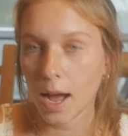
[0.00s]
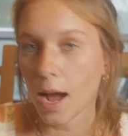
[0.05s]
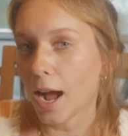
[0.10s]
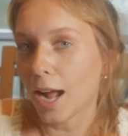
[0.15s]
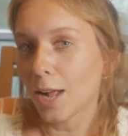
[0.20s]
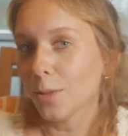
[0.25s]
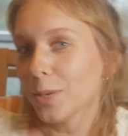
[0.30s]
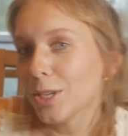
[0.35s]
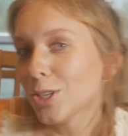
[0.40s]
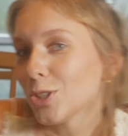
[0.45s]

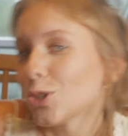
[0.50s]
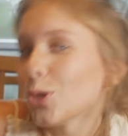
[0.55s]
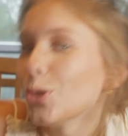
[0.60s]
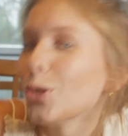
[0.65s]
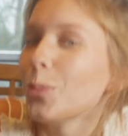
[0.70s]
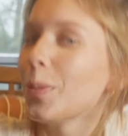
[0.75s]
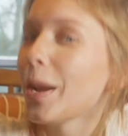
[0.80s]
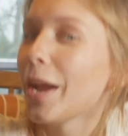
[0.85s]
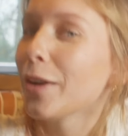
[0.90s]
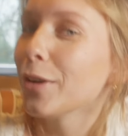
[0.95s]
I'll be a
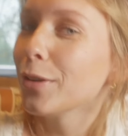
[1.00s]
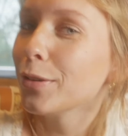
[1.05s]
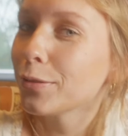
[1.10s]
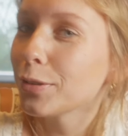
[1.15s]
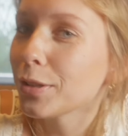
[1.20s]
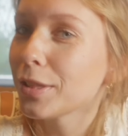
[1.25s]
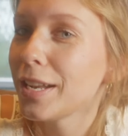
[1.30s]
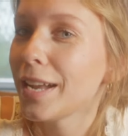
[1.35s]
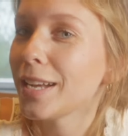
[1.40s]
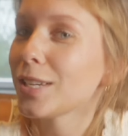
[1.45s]
solo parent
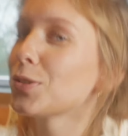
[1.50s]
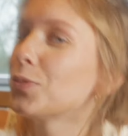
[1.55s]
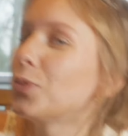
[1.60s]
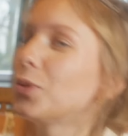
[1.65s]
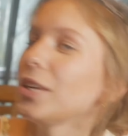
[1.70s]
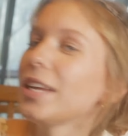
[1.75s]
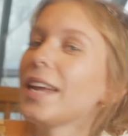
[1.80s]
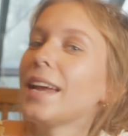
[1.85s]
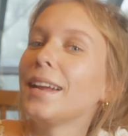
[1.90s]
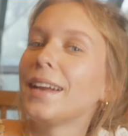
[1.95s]
for the next
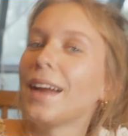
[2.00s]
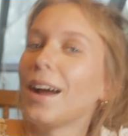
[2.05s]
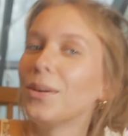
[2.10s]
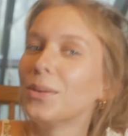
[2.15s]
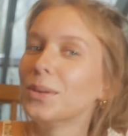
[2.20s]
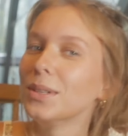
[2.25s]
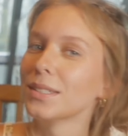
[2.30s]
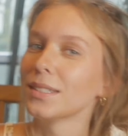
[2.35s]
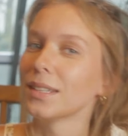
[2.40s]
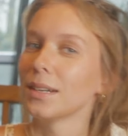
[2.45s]
48
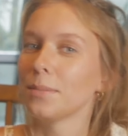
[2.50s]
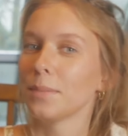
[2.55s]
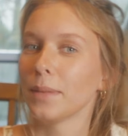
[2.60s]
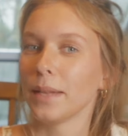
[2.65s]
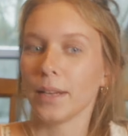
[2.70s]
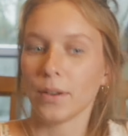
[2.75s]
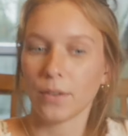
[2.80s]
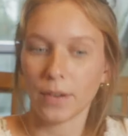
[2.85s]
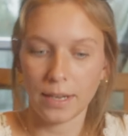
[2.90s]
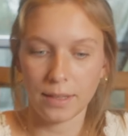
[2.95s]
hours. And I'm
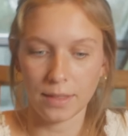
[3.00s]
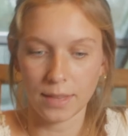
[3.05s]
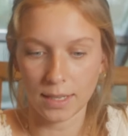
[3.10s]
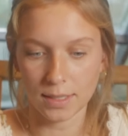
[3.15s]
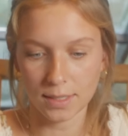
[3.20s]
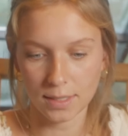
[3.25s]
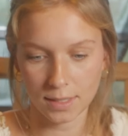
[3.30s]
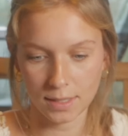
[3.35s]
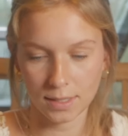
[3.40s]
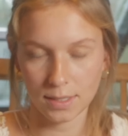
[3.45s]
like, great,
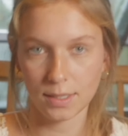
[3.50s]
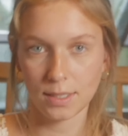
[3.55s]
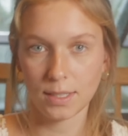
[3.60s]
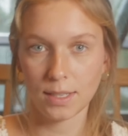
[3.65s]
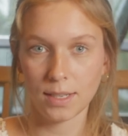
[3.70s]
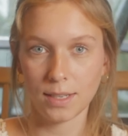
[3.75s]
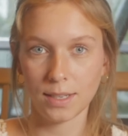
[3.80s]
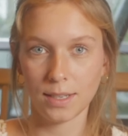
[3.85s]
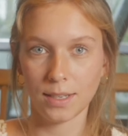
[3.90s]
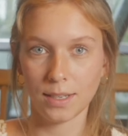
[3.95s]
that's
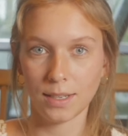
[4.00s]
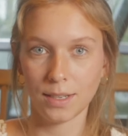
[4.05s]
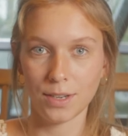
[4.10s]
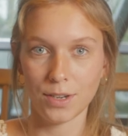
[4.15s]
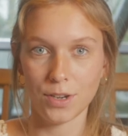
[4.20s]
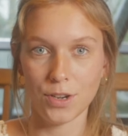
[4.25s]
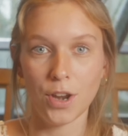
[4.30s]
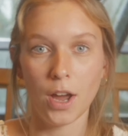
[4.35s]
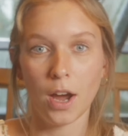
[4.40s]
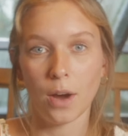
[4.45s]

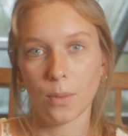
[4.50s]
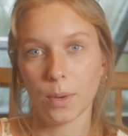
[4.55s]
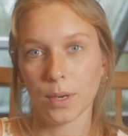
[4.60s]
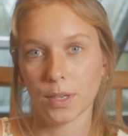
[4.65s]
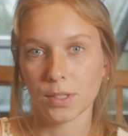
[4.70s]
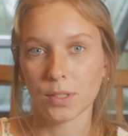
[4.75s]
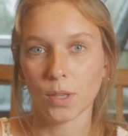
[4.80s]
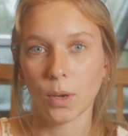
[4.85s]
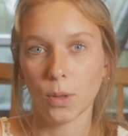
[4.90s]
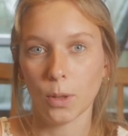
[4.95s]
not what
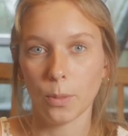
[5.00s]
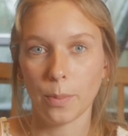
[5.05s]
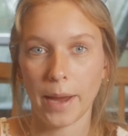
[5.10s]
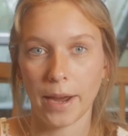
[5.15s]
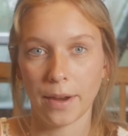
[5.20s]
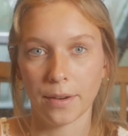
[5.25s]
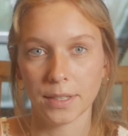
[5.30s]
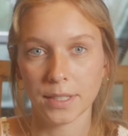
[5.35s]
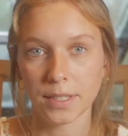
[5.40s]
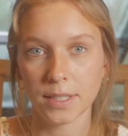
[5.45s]
a solo
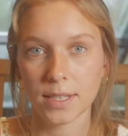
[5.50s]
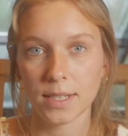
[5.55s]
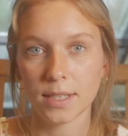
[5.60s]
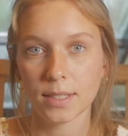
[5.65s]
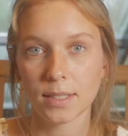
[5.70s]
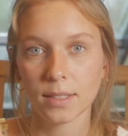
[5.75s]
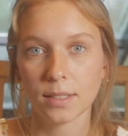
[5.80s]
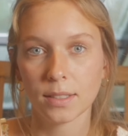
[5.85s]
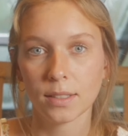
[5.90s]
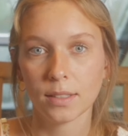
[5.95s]
parent
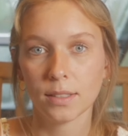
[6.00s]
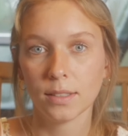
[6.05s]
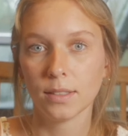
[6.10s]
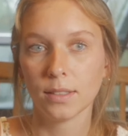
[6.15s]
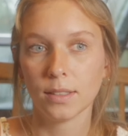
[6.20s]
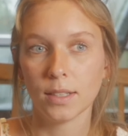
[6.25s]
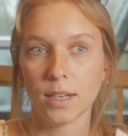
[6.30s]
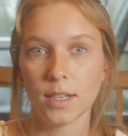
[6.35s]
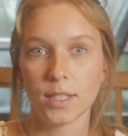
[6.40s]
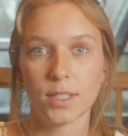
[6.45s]
is.
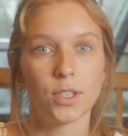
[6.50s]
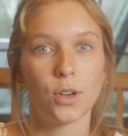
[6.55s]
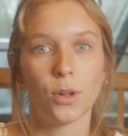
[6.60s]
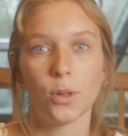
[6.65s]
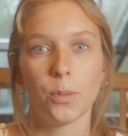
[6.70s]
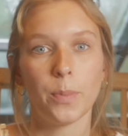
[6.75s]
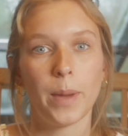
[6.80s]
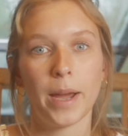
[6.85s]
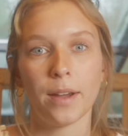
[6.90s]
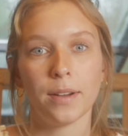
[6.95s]
A
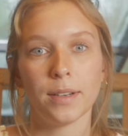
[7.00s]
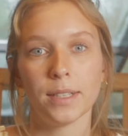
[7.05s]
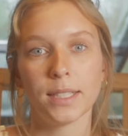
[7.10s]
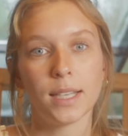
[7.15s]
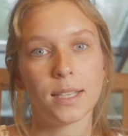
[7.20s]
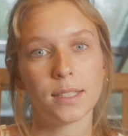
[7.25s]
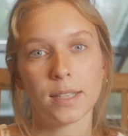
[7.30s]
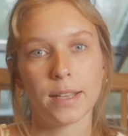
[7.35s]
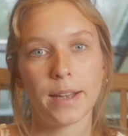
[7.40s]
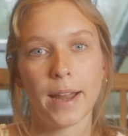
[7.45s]
solo parent
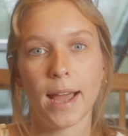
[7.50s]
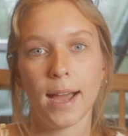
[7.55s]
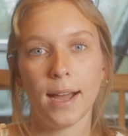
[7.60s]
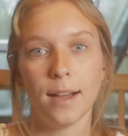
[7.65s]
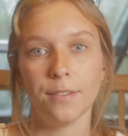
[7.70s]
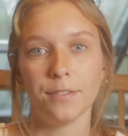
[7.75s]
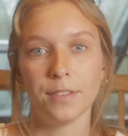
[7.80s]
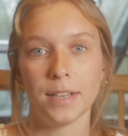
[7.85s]
doesn't have